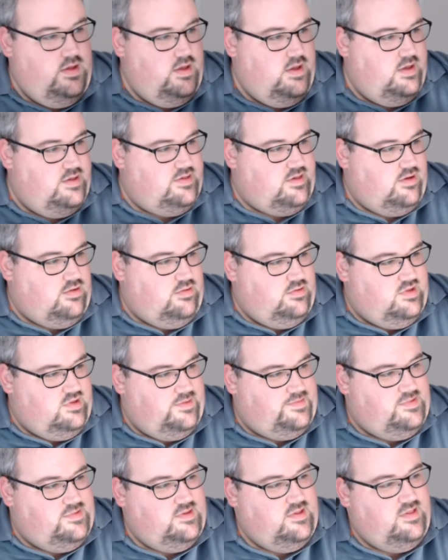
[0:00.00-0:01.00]
As I hold
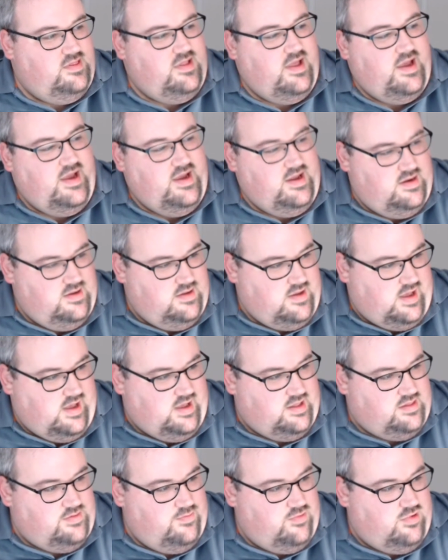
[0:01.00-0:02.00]
up to the light, uh,
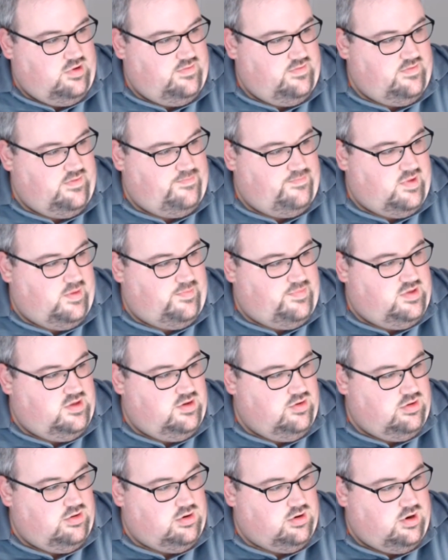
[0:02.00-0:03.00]
it's more of a, a
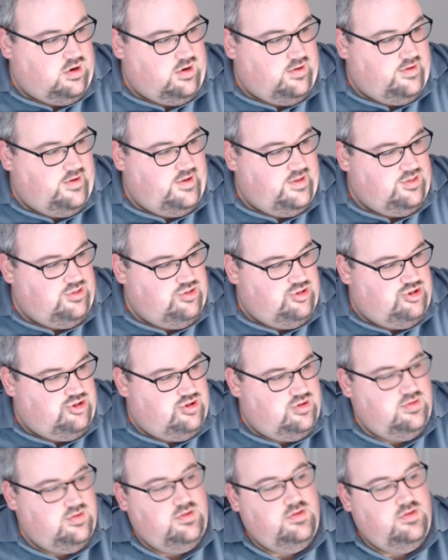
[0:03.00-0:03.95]
pure orange.